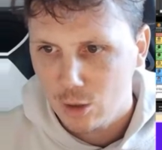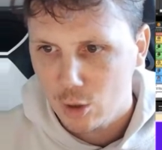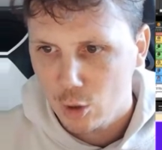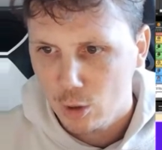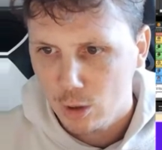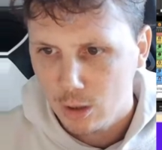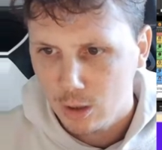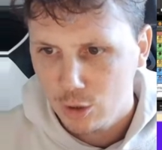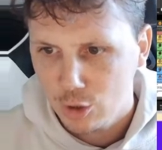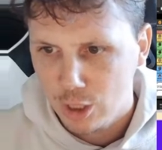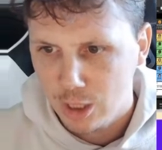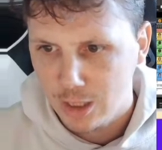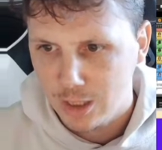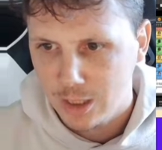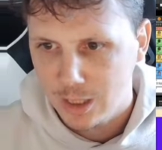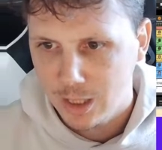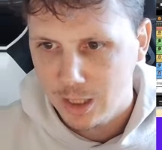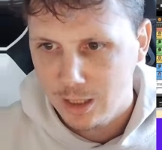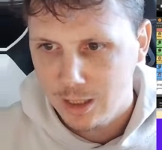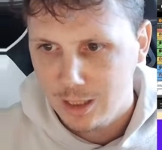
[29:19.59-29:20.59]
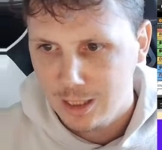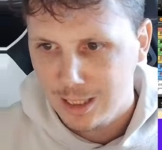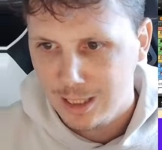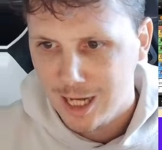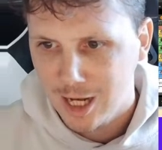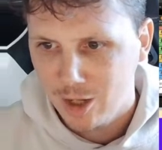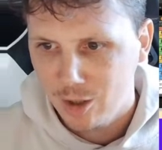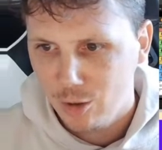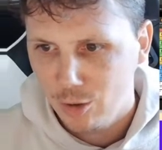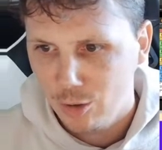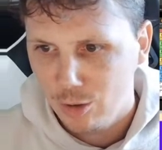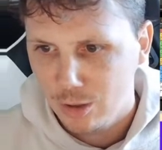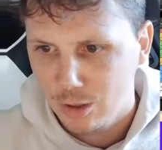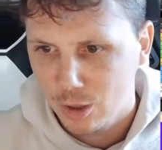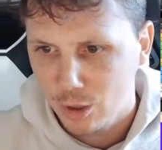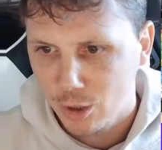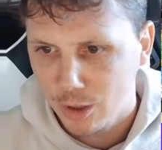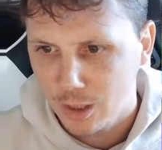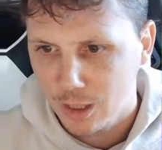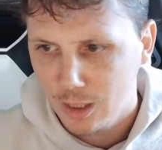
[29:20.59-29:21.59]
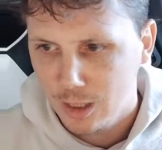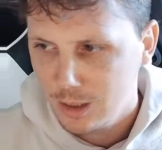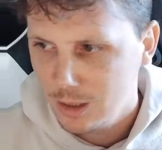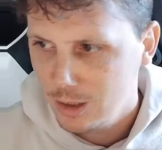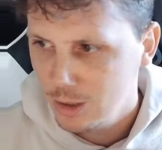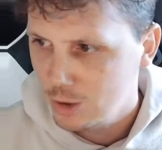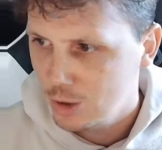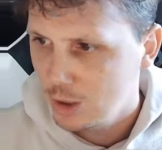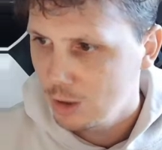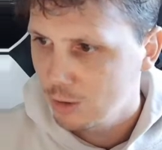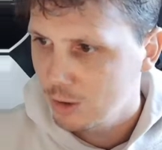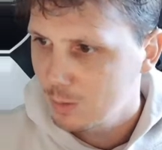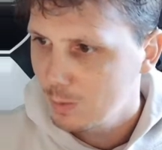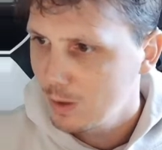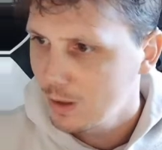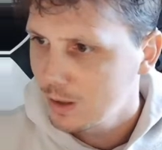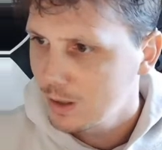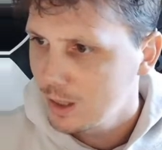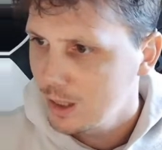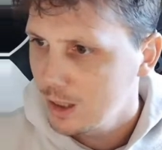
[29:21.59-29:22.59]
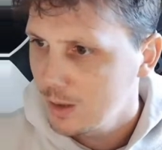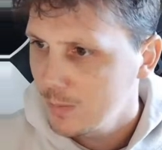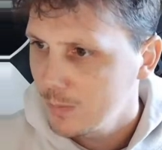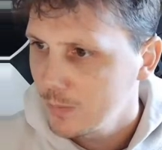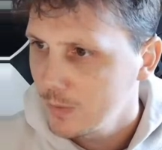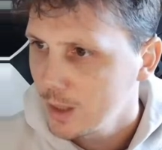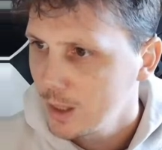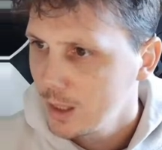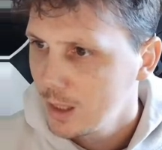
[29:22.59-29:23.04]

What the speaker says: Cook, JSN, Sanders, Kirk Cousins, Geno Smith team.